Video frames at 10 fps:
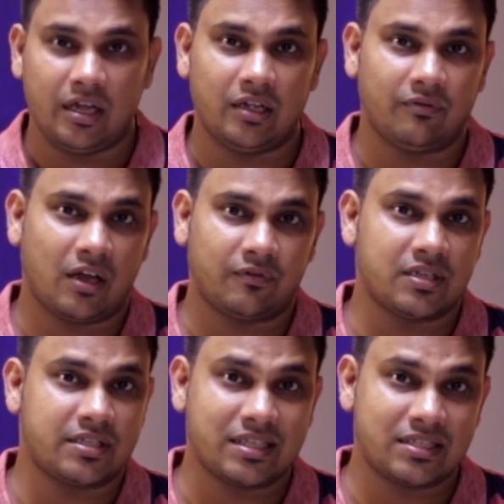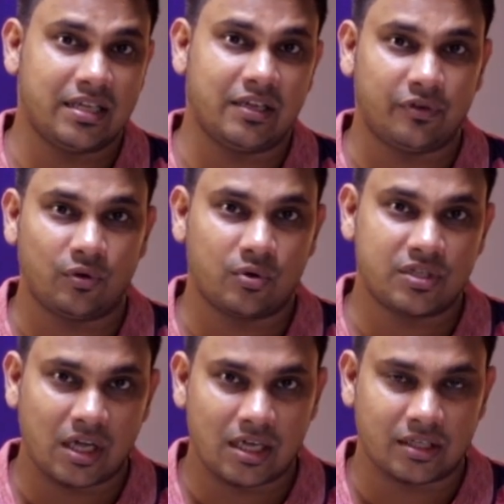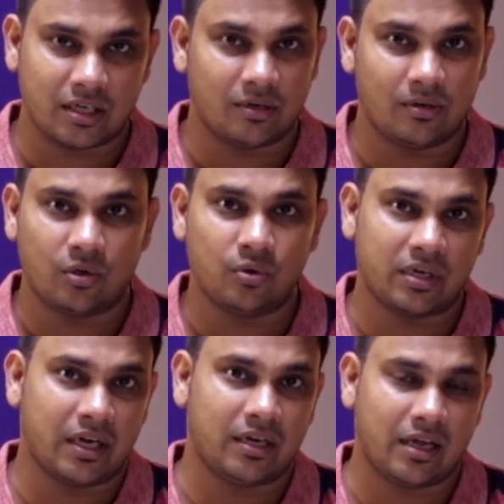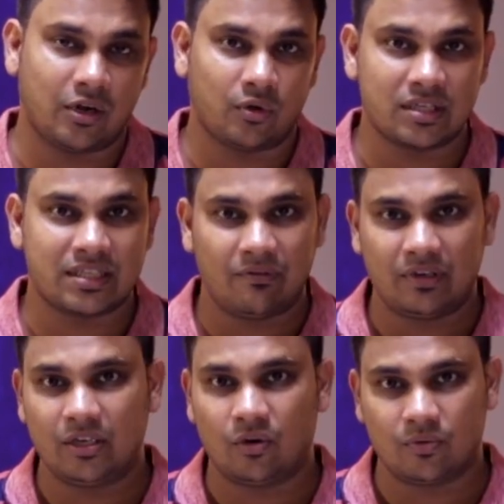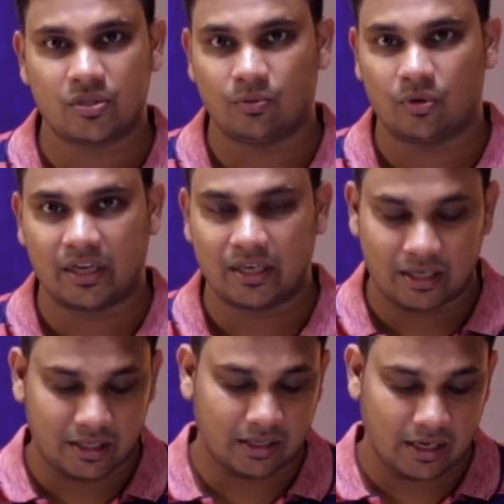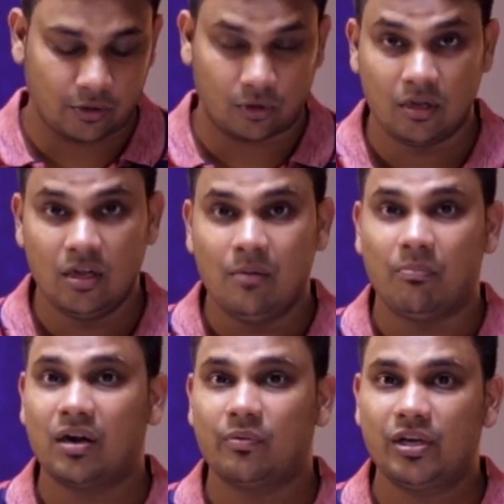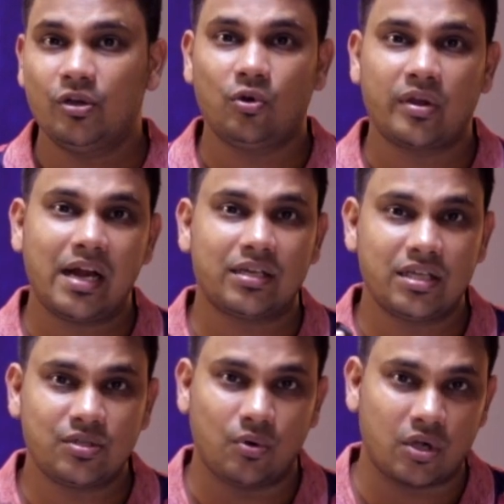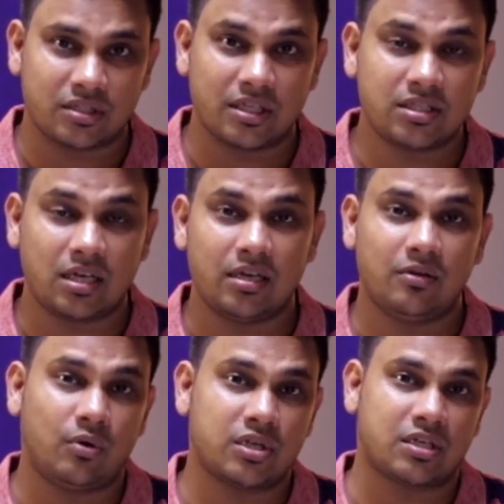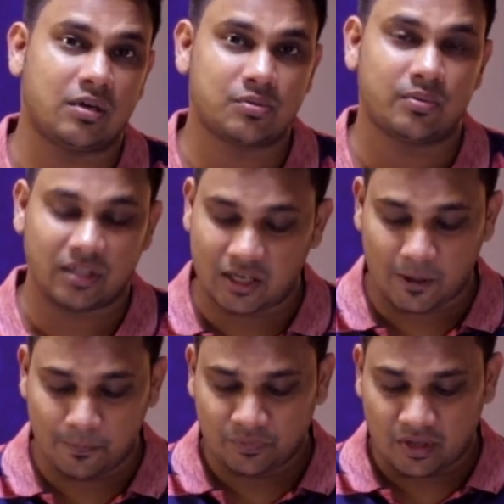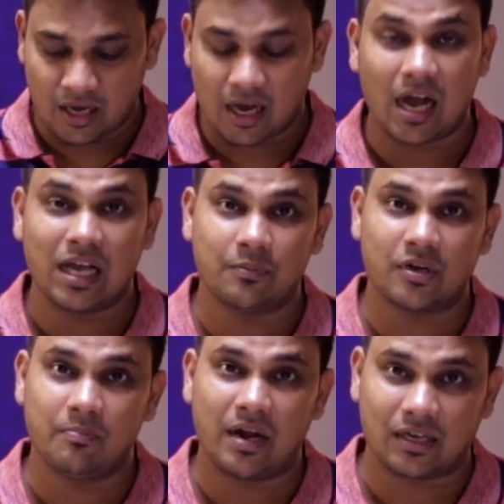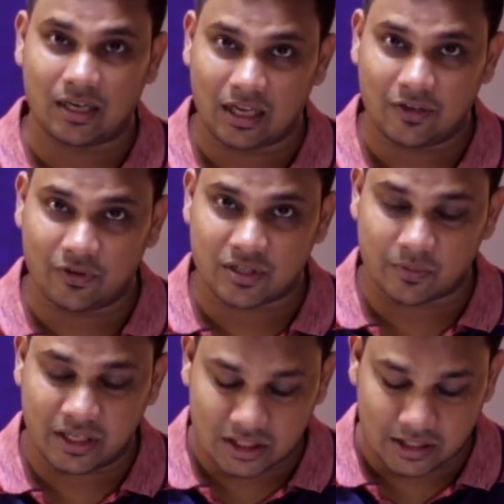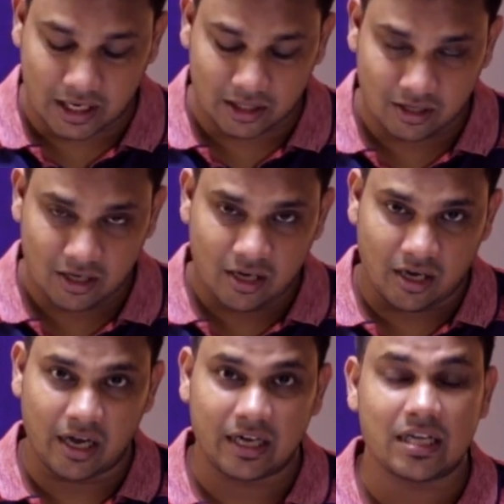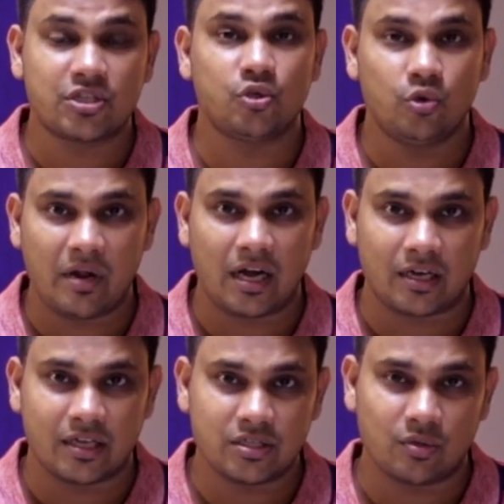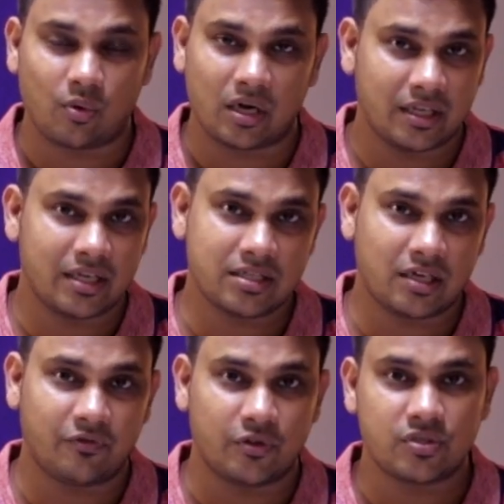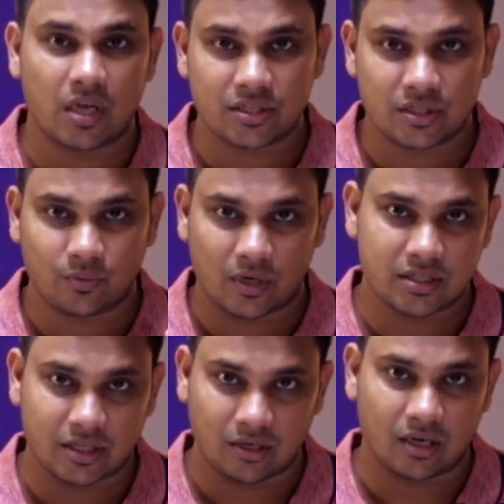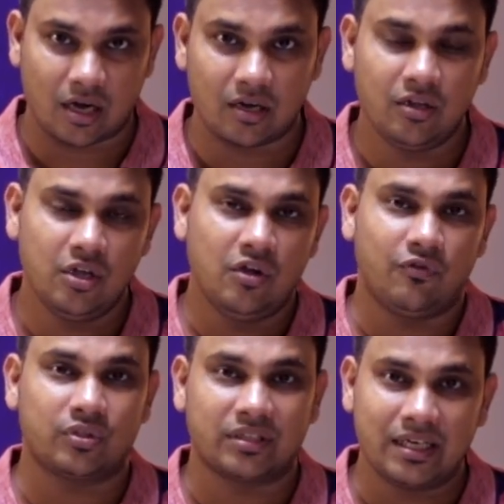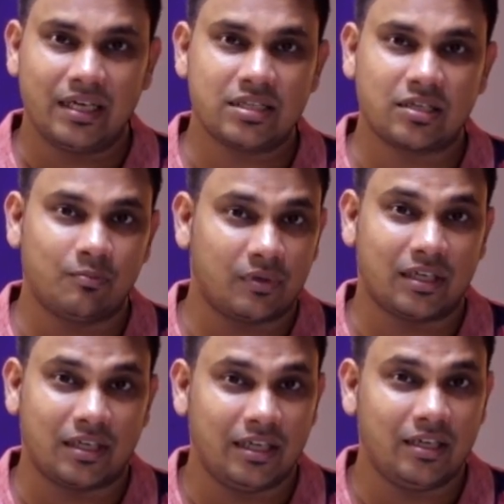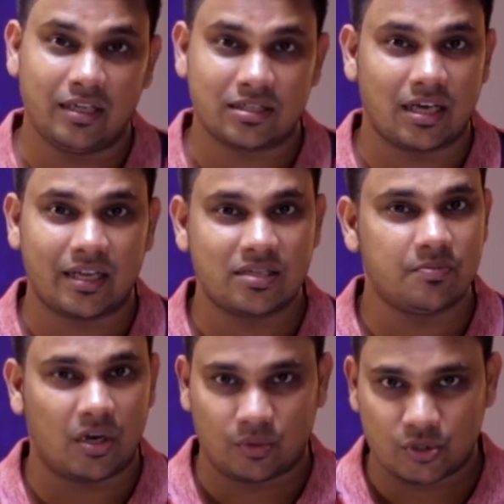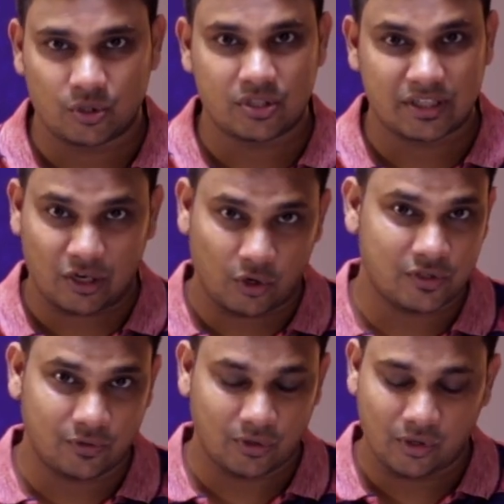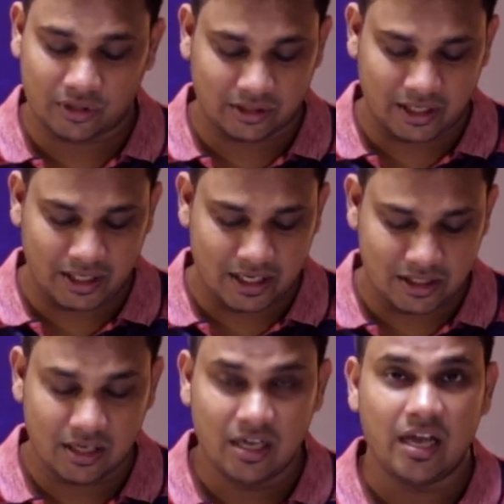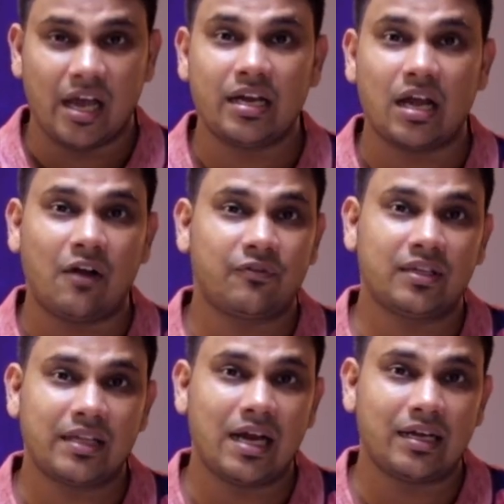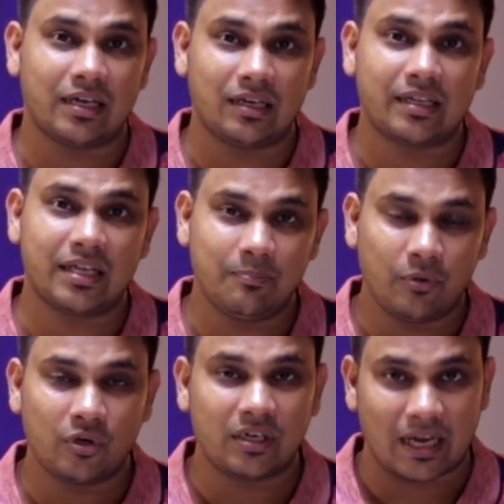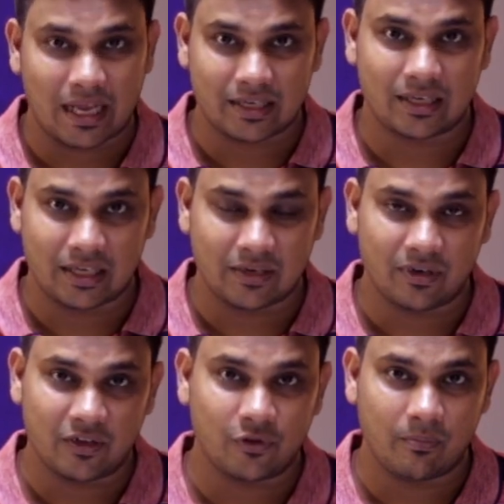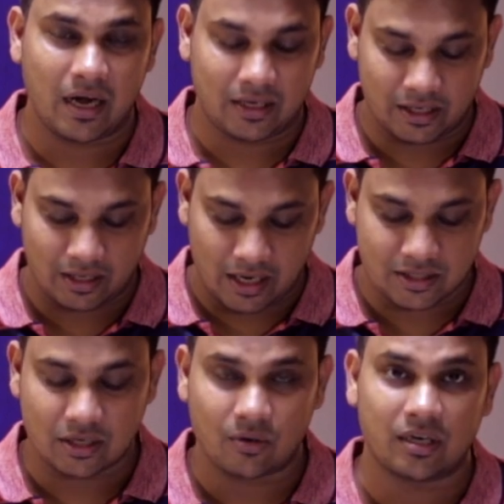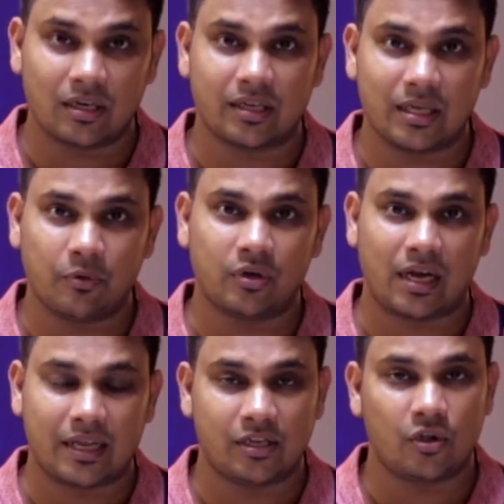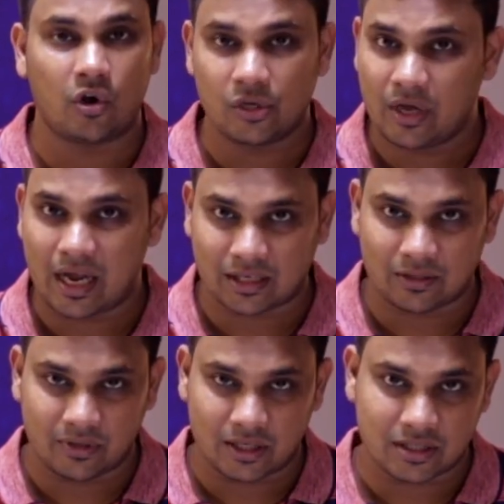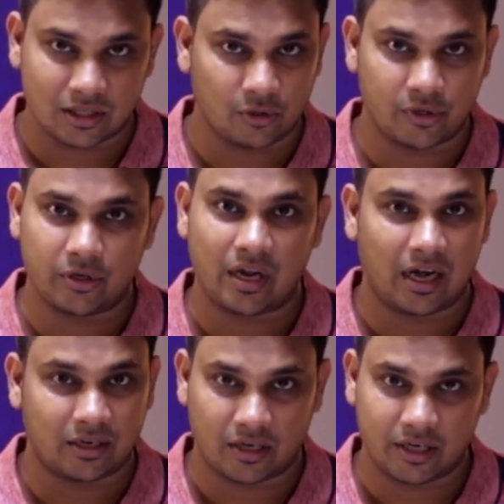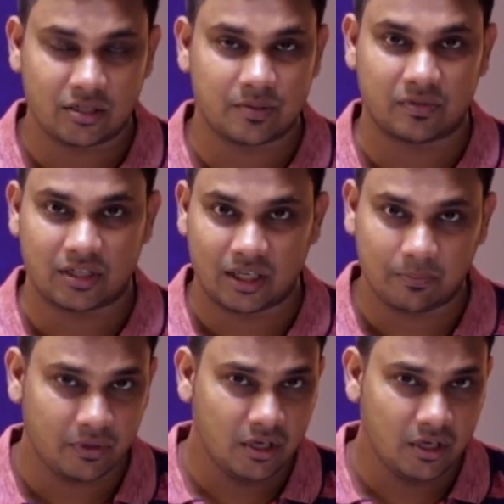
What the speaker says: even after 6th day, if you don't charge it, it will go dead, and on the 7th day onwards you won't get anything at all. But when you look at this watch comes with a hybrid battery life, which means that it has two batteries. One thing is that if you charge it once, it will run for 3 days completely. It's like a smartwatch on steroids for 3 days, and after that it will keep on tracking. Even if your battery dies out, it will keep on tracking all your activities, including your heart rate, sleep,